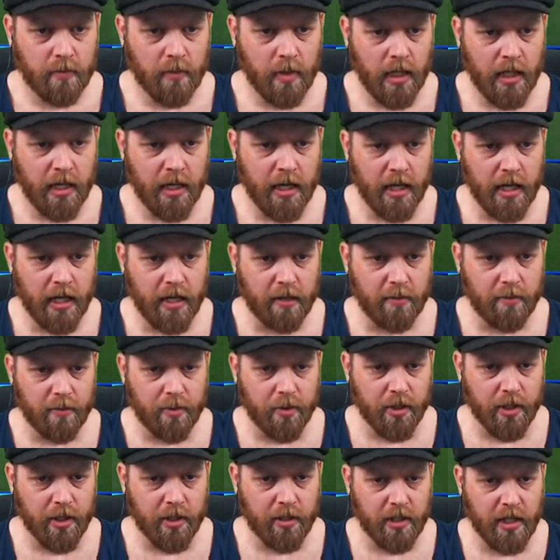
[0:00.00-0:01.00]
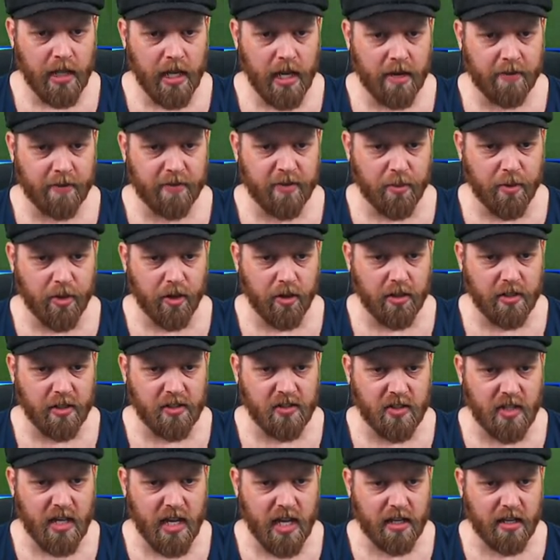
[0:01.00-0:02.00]
Mane putting on the
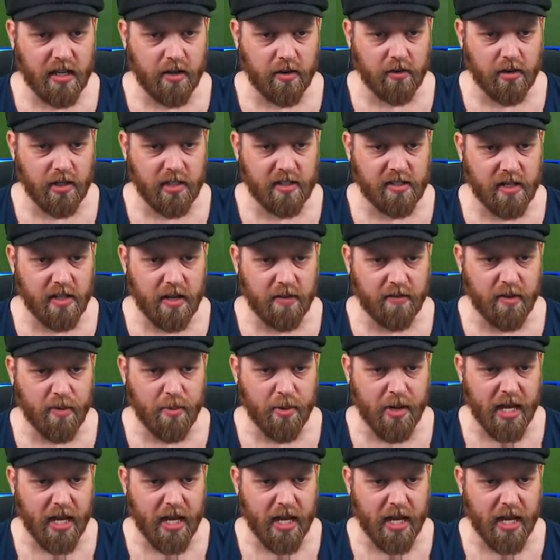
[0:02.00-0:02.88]
afterburners. Sanko doesn't have the